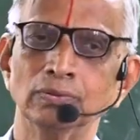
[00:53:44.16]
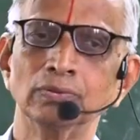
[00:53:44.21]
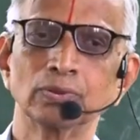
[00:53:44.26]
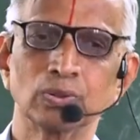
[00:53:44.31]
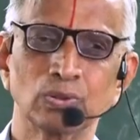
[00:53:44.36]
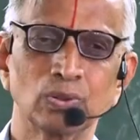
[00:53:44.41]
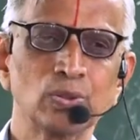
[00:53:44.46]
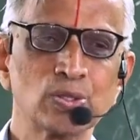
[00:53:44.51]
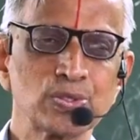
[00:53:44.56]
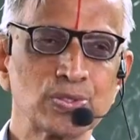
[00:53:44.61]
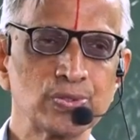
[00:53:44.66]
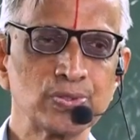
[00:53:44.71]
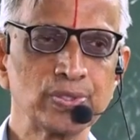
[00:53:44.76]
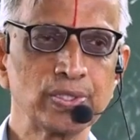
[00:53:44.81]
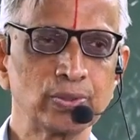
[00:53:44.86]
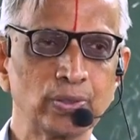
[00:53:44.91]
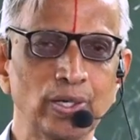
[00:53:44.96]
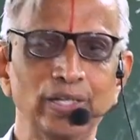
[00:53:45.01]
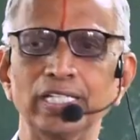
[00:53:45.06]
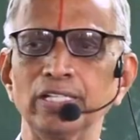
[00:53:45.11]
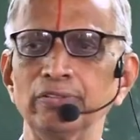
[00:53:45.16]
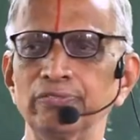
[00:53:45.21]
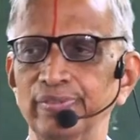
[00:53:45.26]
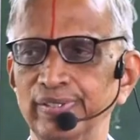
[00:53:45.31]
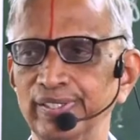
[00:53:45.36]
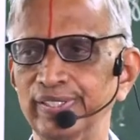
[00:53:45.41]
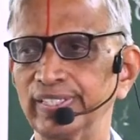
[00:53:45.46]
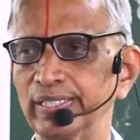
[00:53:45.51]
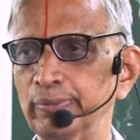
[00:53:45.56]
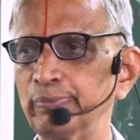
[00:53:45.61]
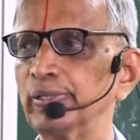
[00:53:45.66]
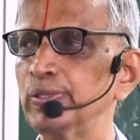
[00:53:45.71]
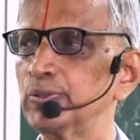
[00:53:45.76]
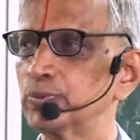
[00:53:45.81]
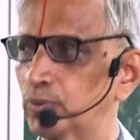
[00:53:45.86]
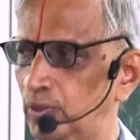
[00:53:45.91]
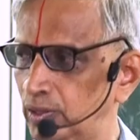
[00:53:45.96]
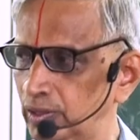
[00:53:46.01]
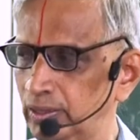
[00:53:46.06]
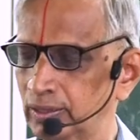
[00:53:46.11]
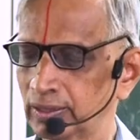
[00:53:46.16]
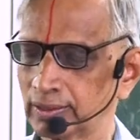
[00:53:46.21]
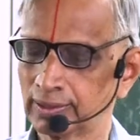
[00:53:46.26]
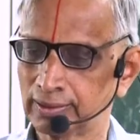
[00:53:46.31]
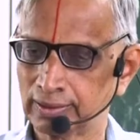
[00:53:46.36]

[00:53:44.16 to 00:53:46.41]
So goes to 0 at infinity means what?